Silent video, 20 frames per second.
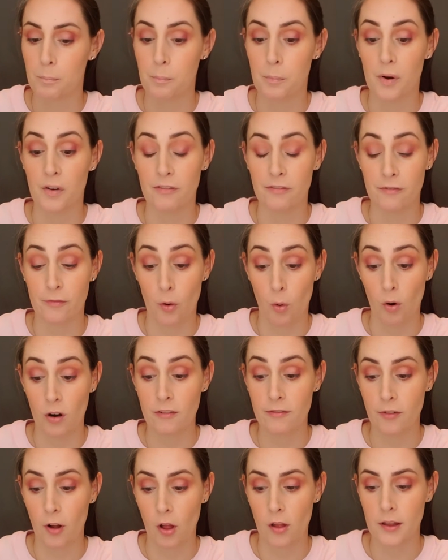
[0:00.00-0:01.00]
Before
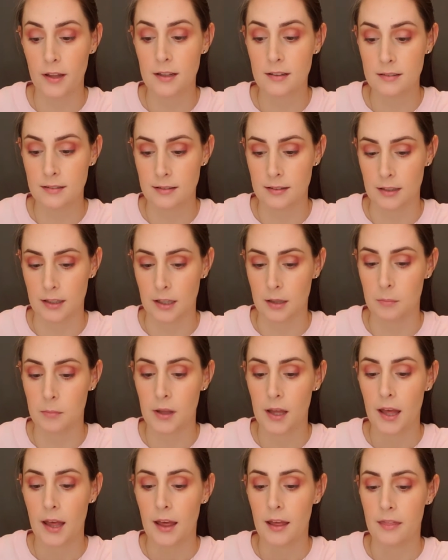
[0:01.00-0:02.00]
falling asleep,
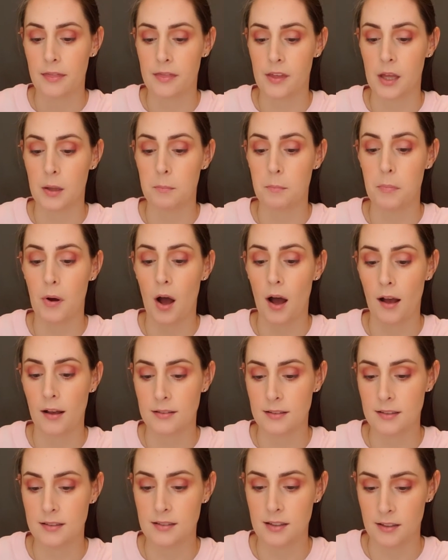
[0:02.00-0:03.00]
think
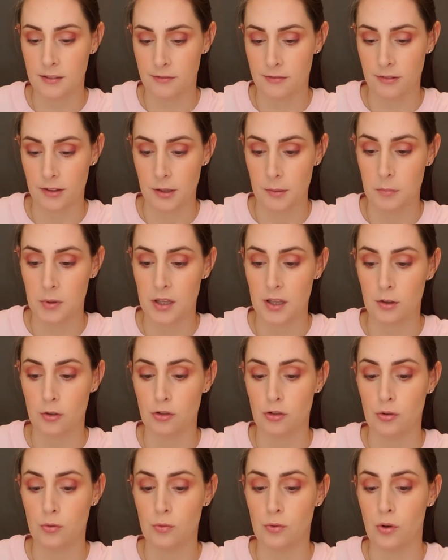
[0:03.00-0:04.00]
positively
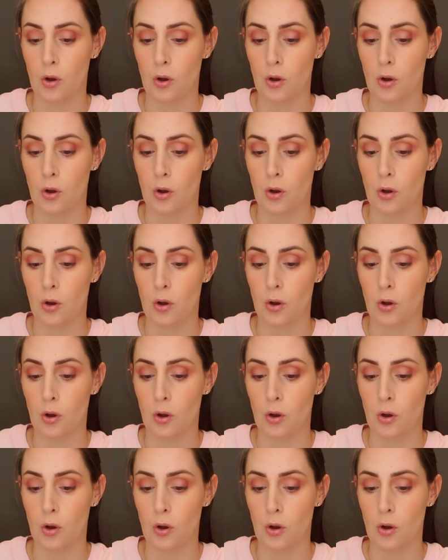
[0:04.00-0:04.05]
because you